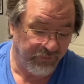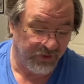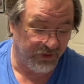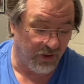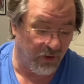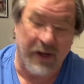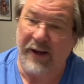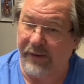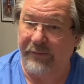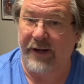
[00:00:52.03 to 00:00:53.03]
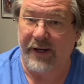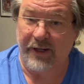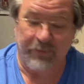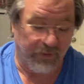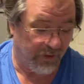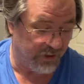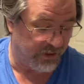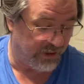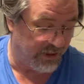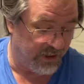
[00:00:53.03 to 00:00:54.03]
So I ran out of parts,
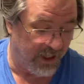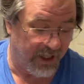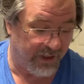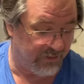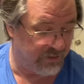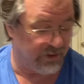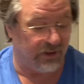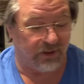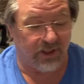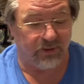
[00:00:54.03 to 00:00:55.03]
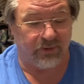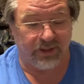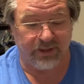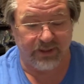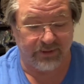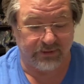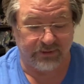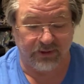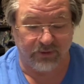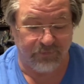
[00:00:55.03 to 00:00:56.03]
and he had a lot of what I needed.
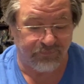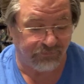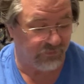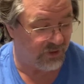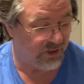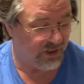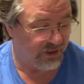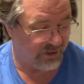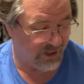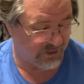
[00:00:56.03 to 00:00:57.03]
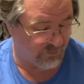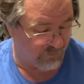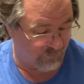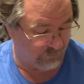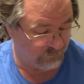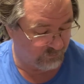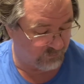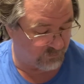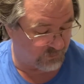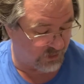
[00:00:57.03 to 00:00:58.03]
So that's,
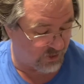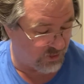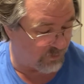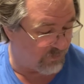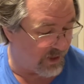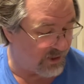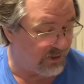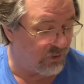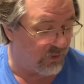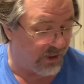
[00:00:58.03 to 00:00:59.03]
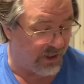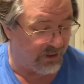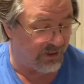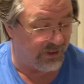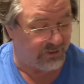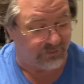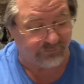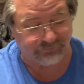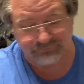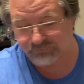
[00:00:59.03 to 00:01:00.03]
mainly what I needed,
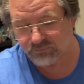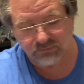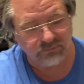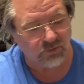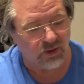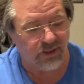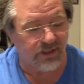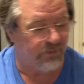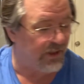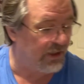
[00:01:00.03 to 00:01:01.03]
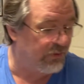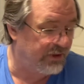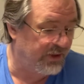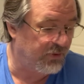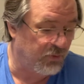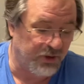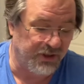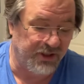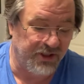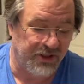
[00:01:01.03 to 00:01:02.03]
and that's mainly what this will
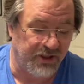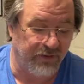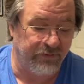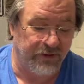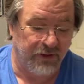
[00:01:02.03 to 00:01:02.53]
consist of.